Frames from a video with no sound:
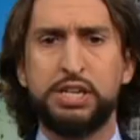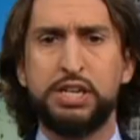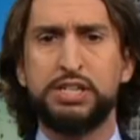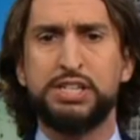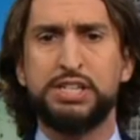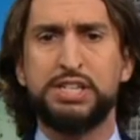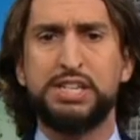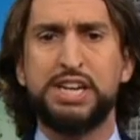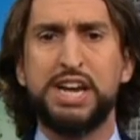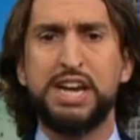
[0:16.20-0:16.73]
to
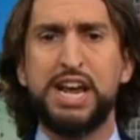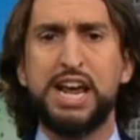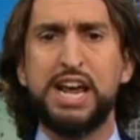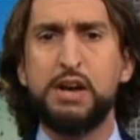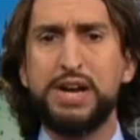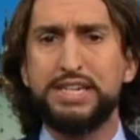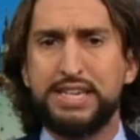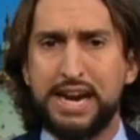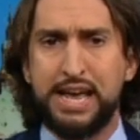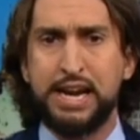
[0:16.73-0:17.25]
say we
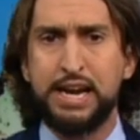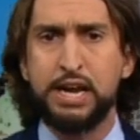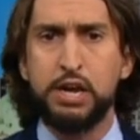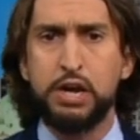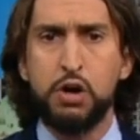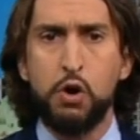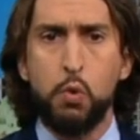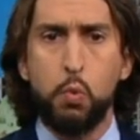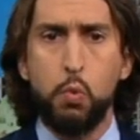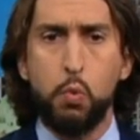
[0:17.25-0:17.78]
did it.
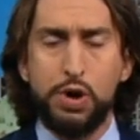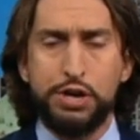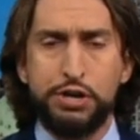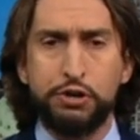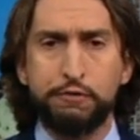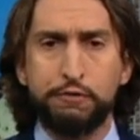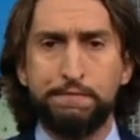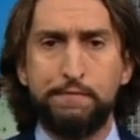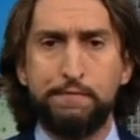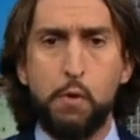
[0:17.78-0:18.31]
When
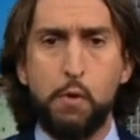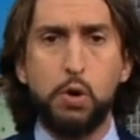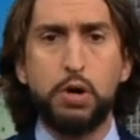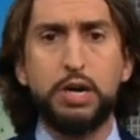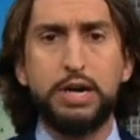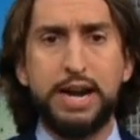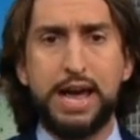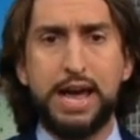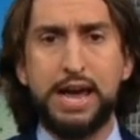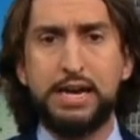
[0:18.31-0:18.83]
you're
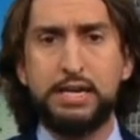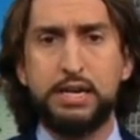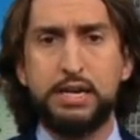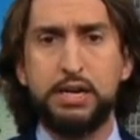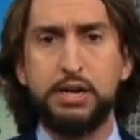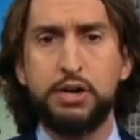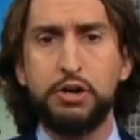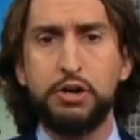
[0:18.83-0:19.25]
4-8,